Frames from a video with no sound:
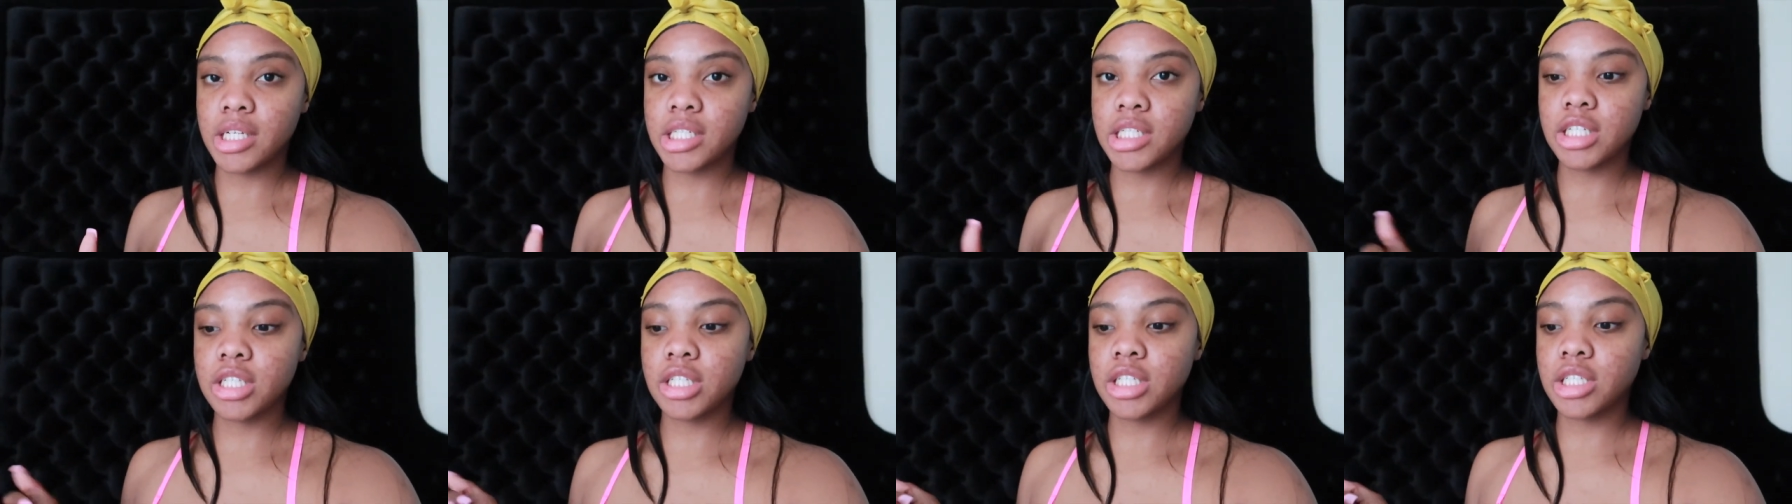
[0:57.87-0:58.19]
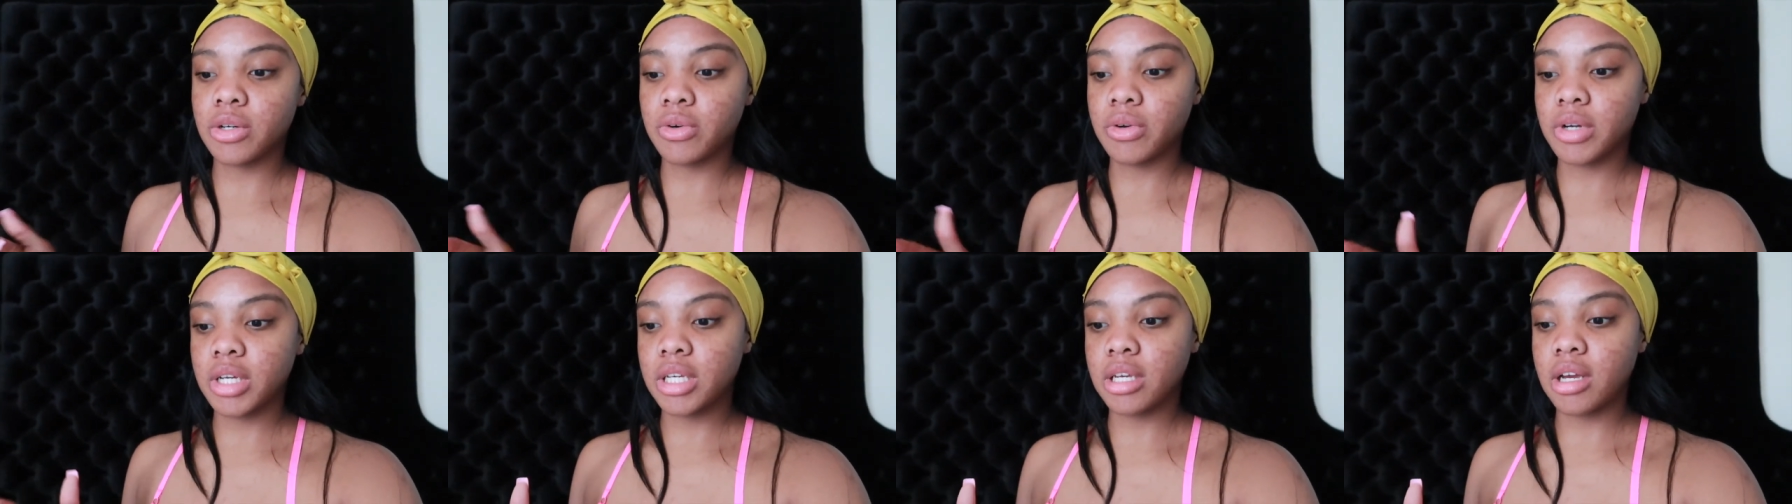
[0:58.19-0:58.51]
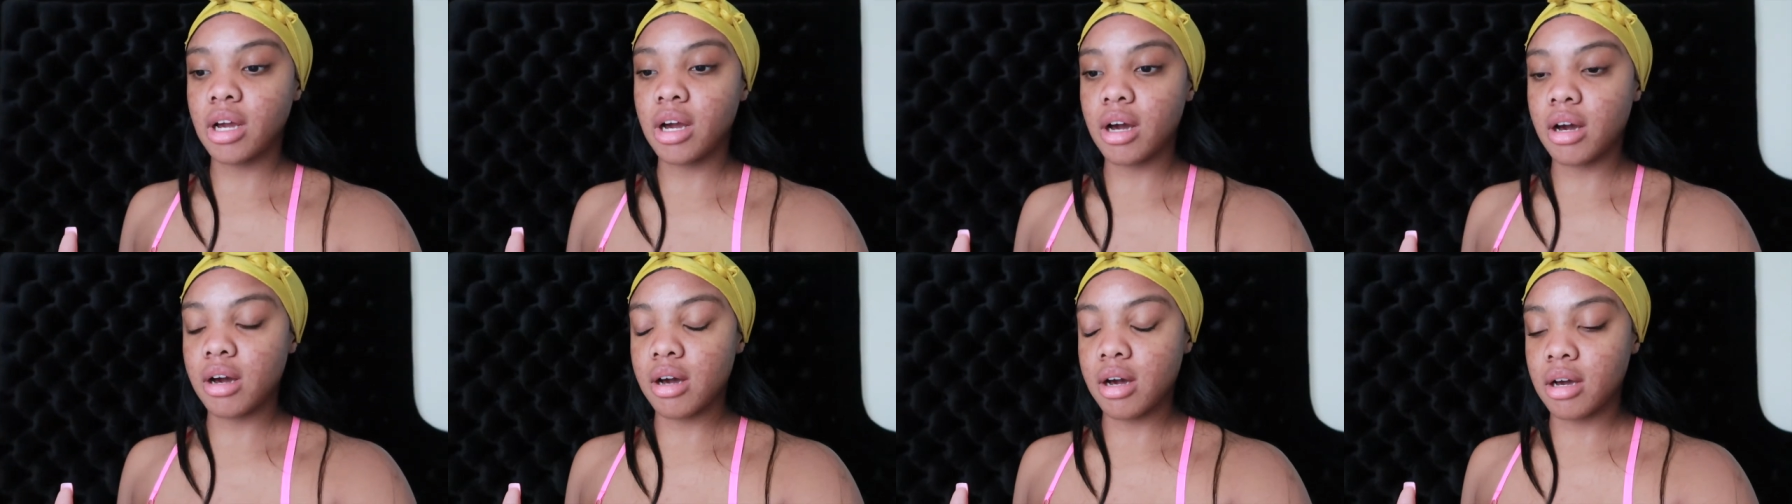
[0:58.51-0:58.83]
Just showing
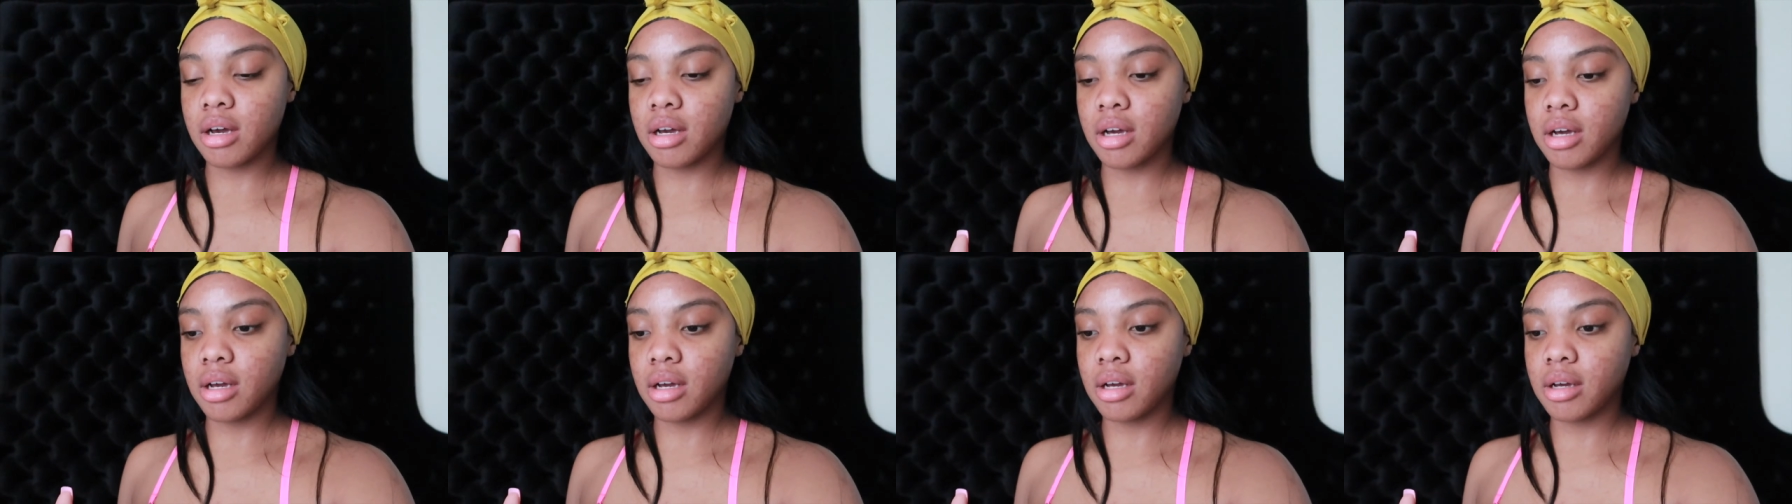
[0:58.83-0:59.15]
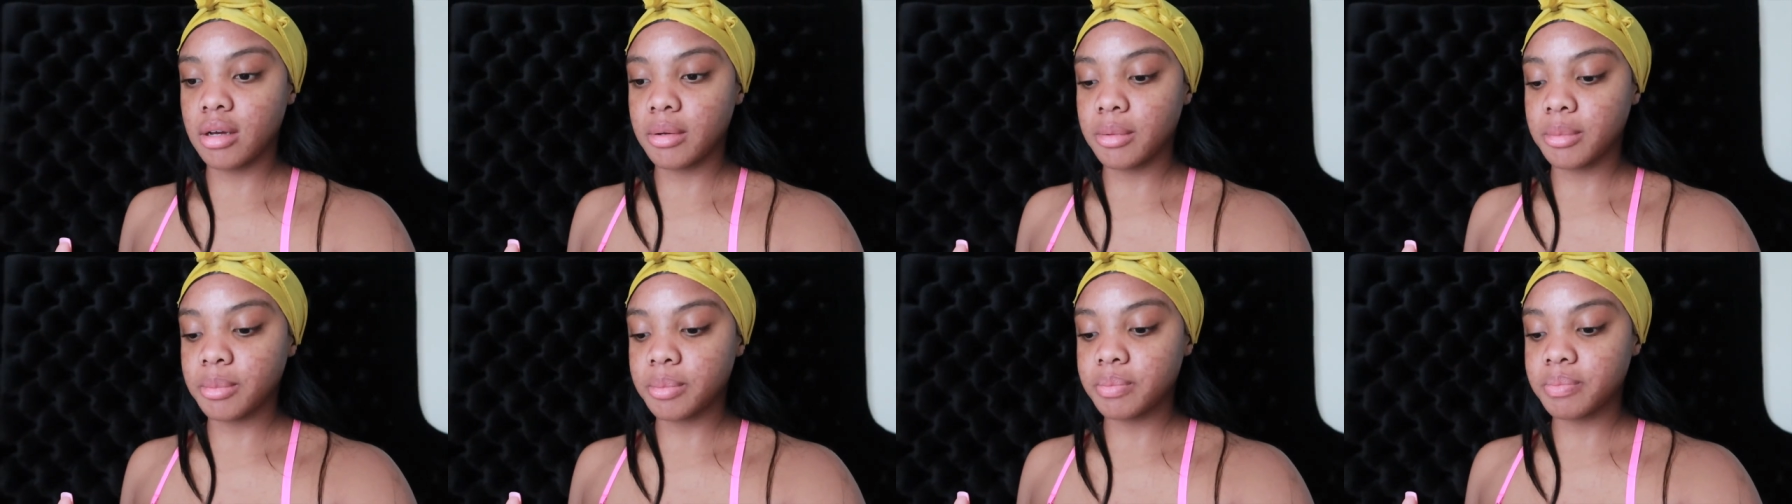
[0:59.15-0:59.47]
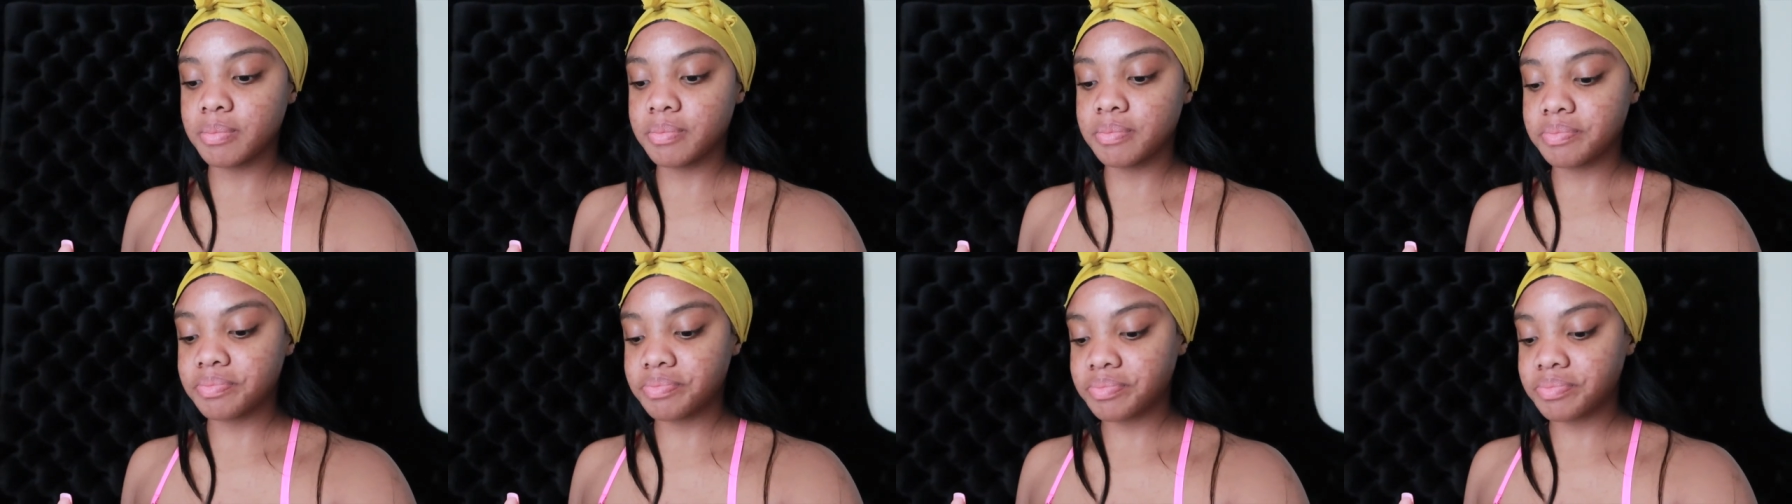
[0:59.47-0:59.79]
y'all um,